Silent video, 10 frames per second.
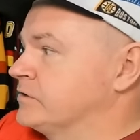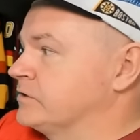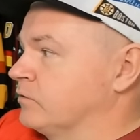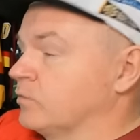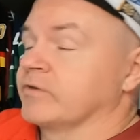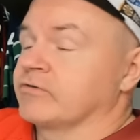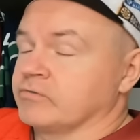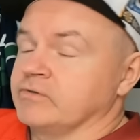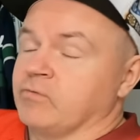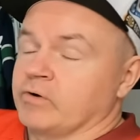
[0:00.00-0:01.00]
or with
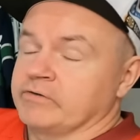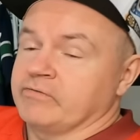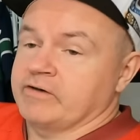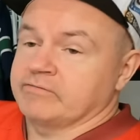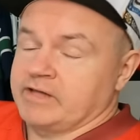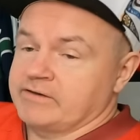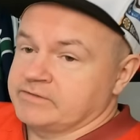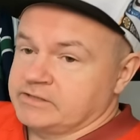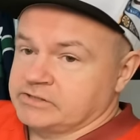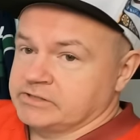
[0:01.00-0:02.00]
345
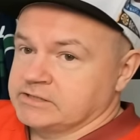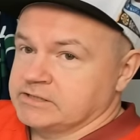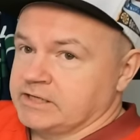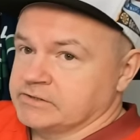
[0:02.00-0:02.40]
left, I should say.